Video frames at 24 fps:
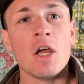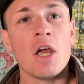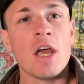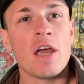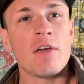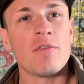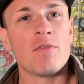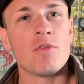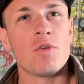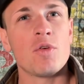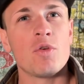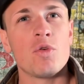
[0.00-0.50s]

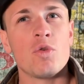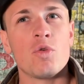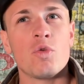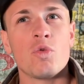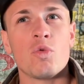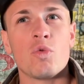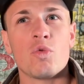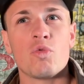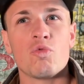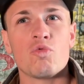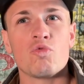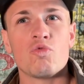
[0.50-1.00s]
If
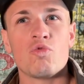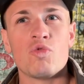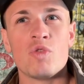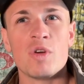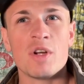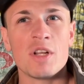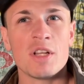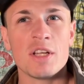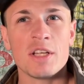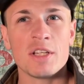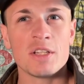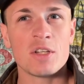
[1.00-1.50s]
you
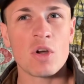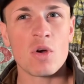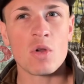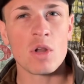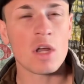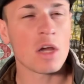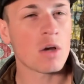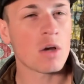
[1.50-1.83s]
really don't